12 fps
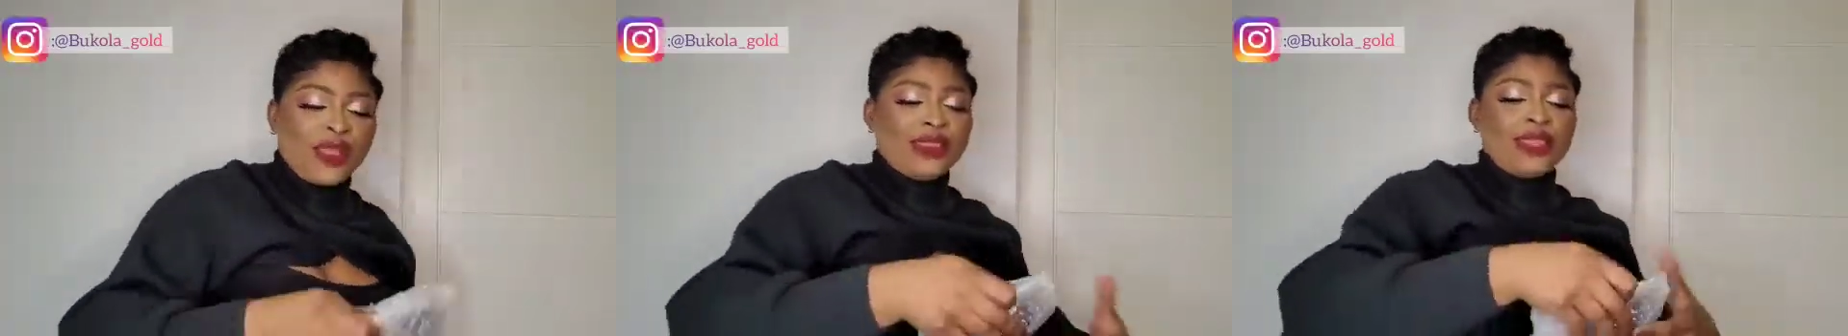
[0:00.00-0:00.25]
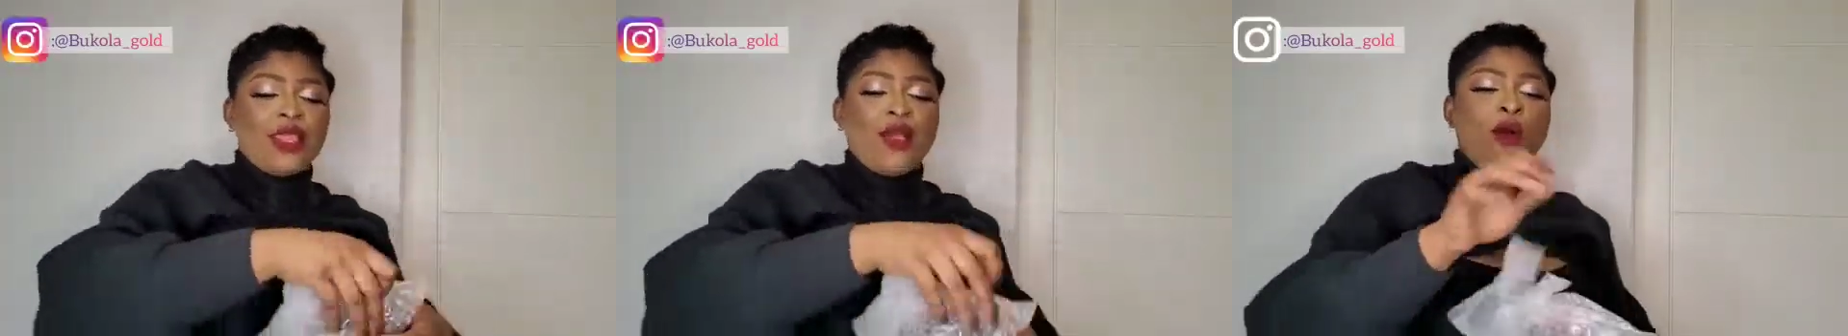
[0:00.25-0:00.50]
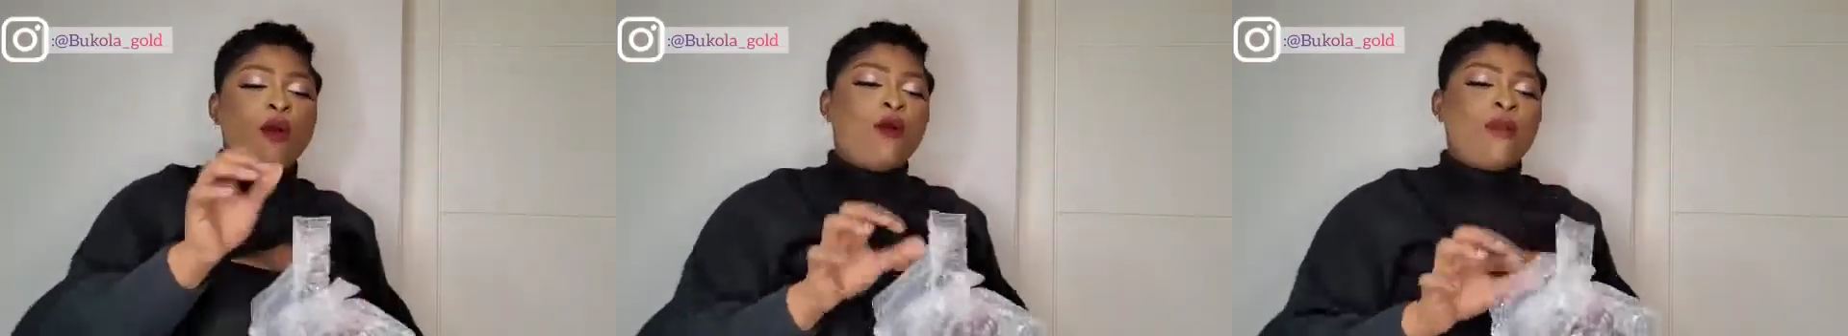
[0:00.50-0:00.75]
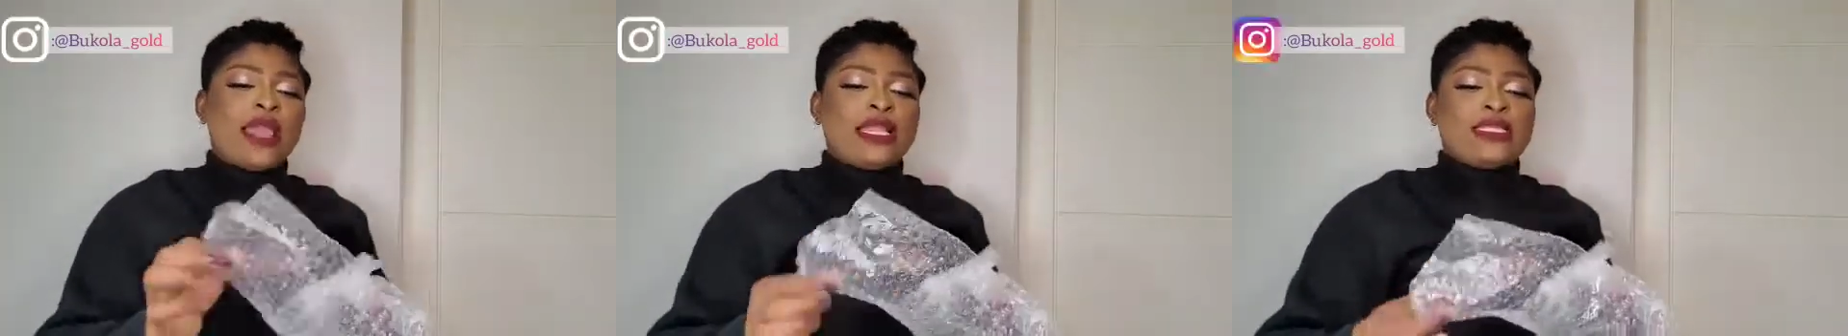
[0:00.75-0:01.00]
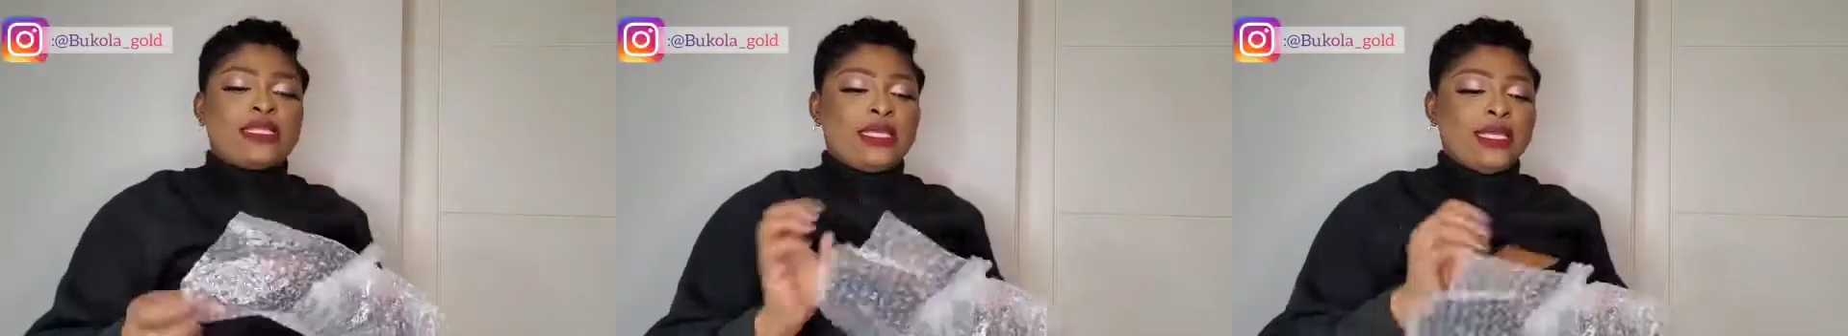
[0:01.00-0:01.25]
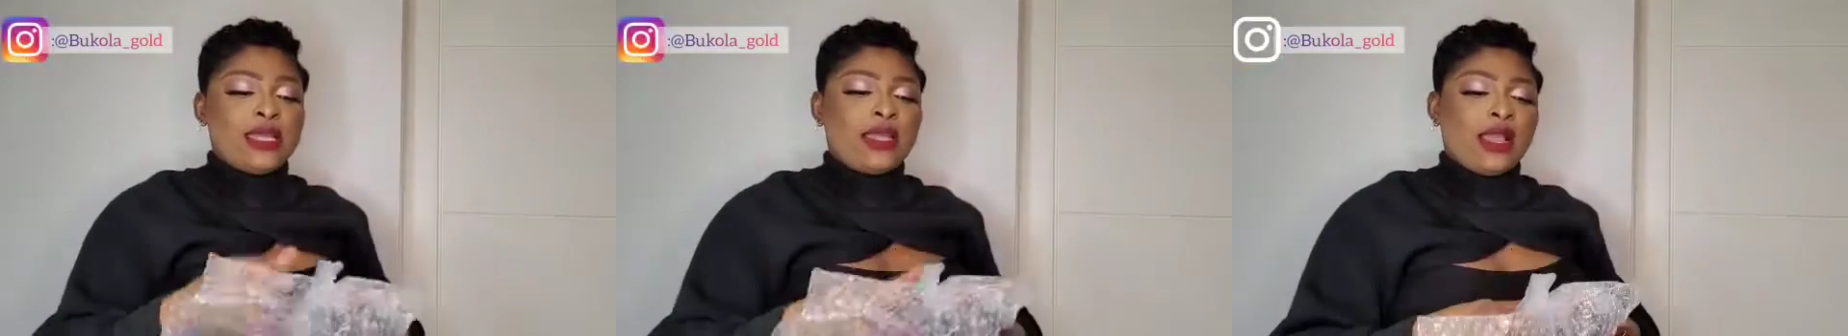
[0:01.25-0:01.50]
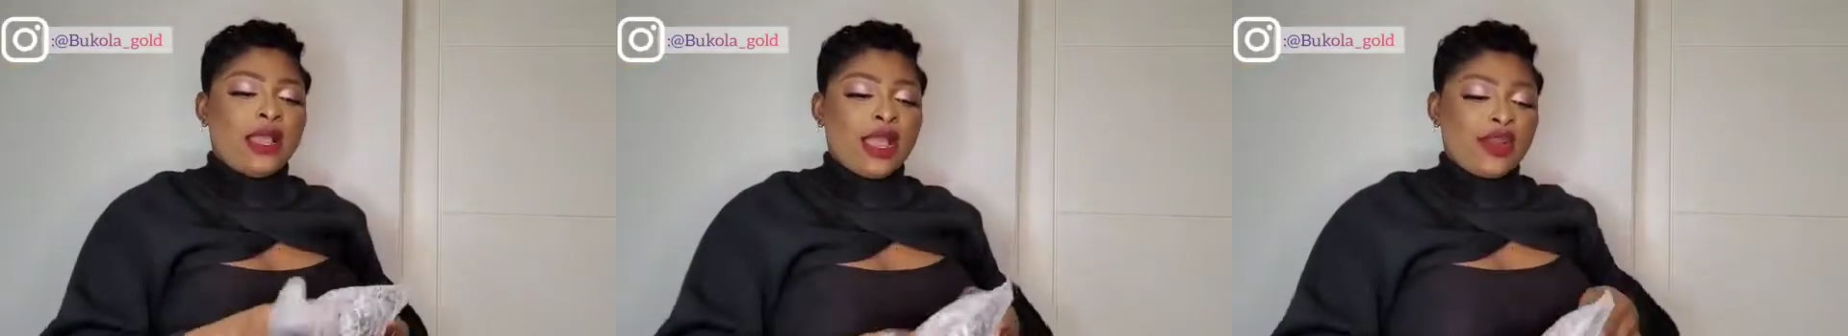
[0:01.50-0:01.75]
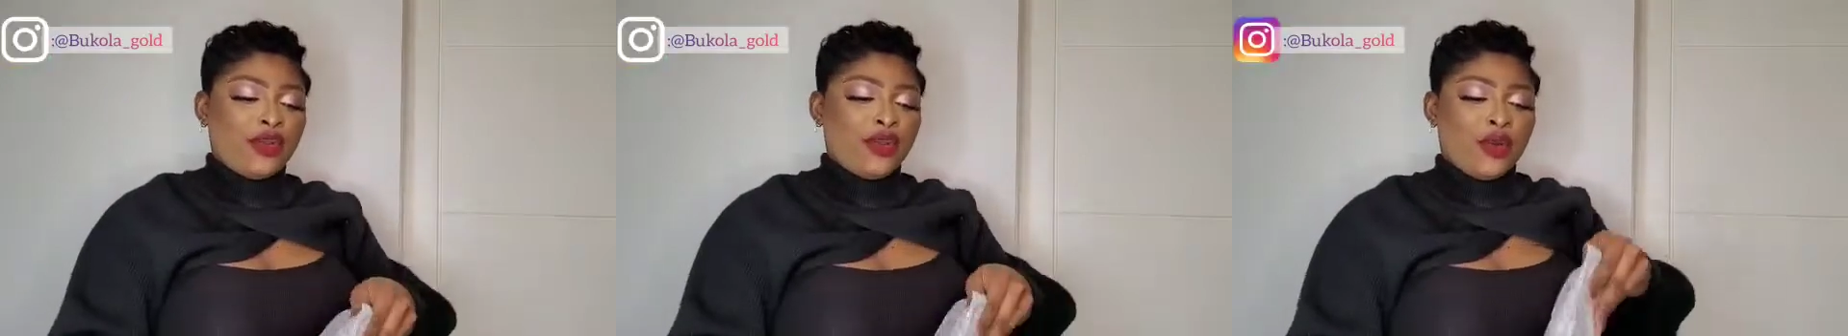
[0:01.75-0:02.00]
the almighty
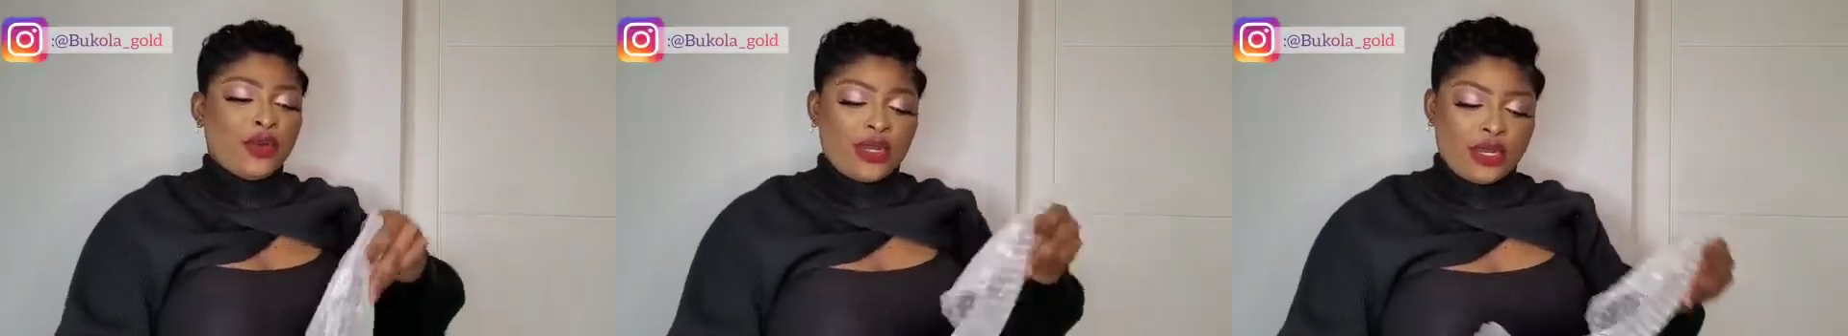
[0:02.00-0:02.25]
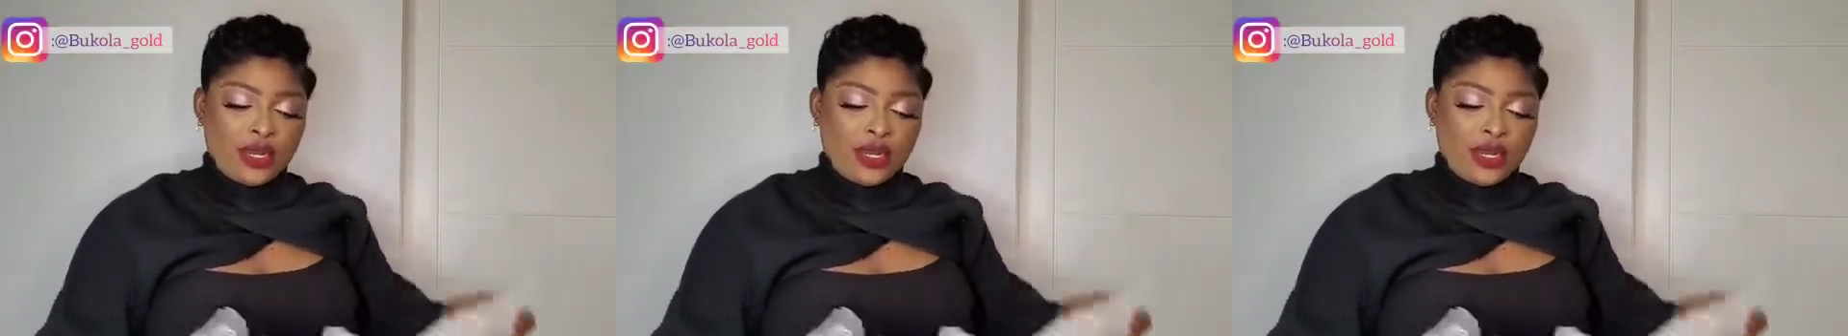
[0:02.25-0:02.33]
Canon